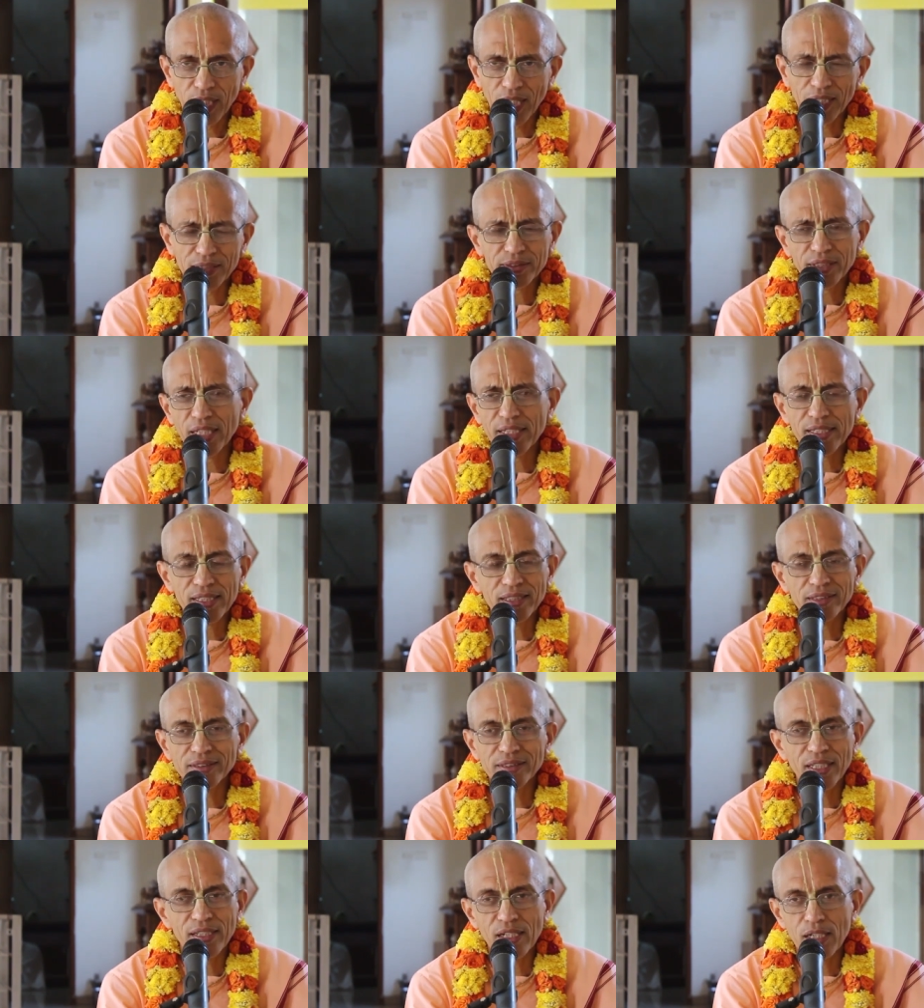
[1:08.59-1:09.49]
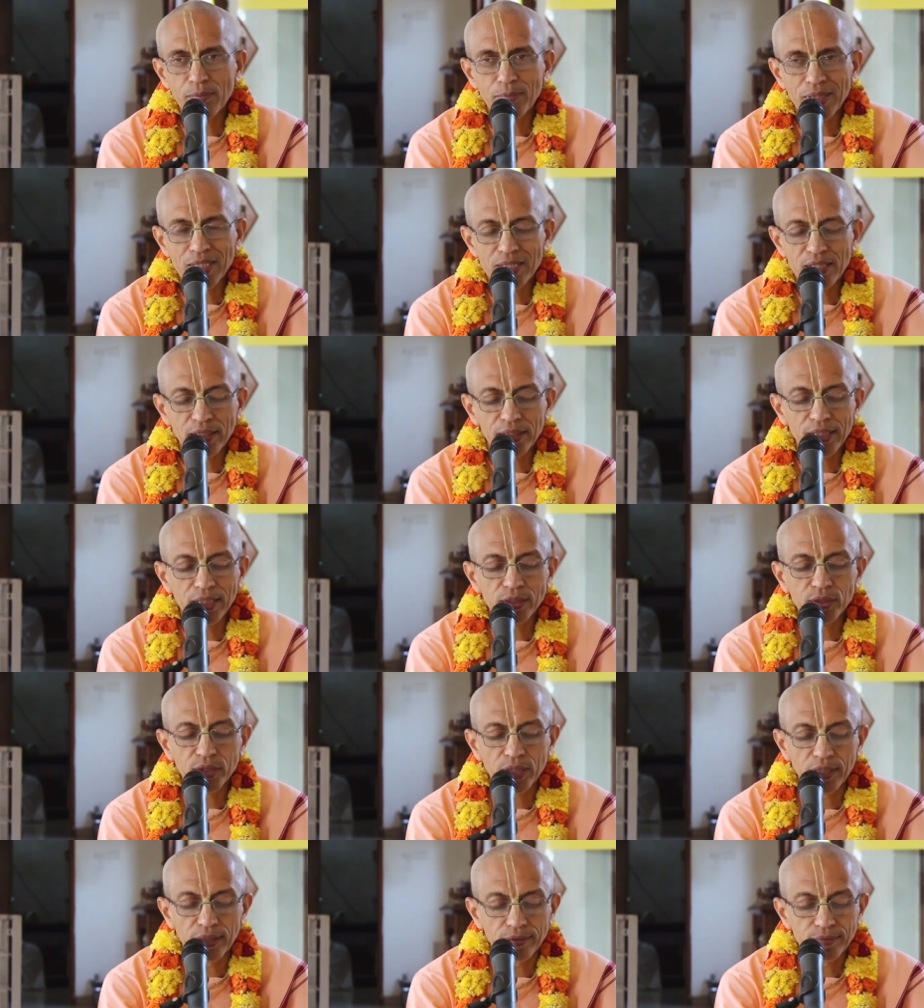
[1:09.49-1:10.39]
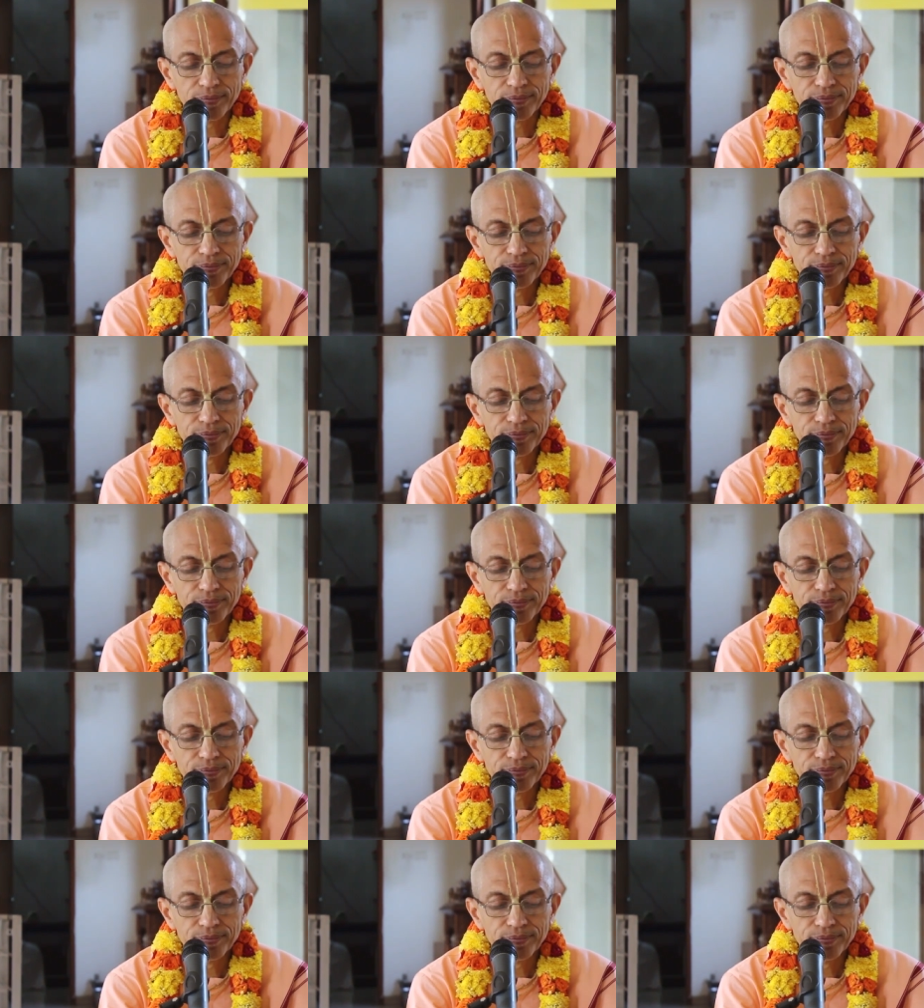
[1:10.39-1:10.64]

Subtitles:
Acharya in general means a teacher.